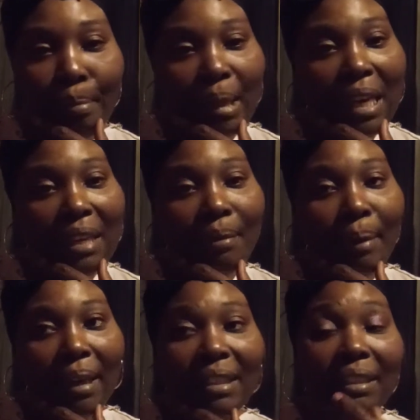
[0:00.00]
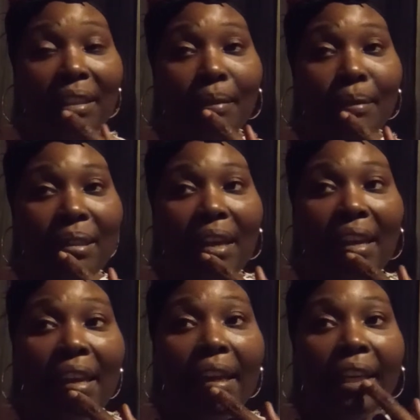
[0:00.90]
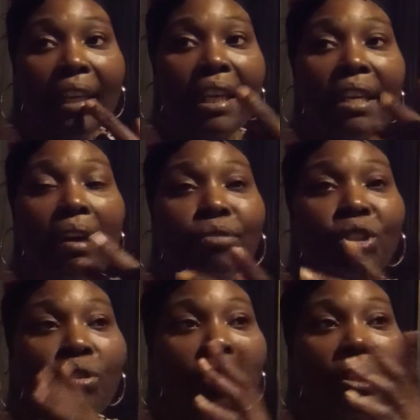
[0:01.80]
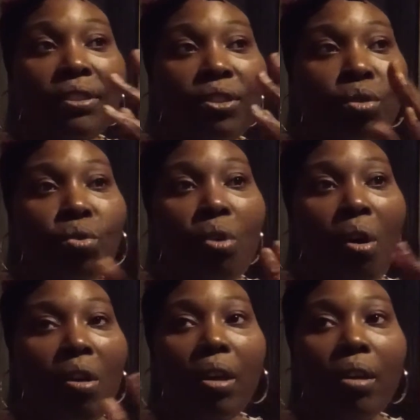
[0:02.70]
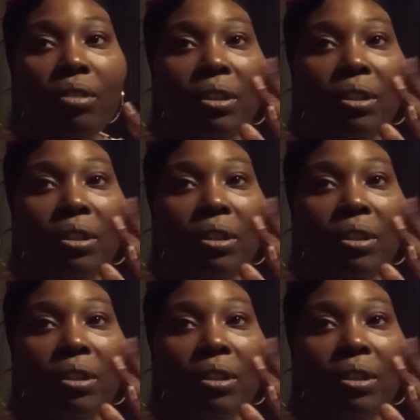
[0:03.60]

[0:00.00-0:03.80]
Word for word: anyway, because Honey was like, he come showing us the oil, all the,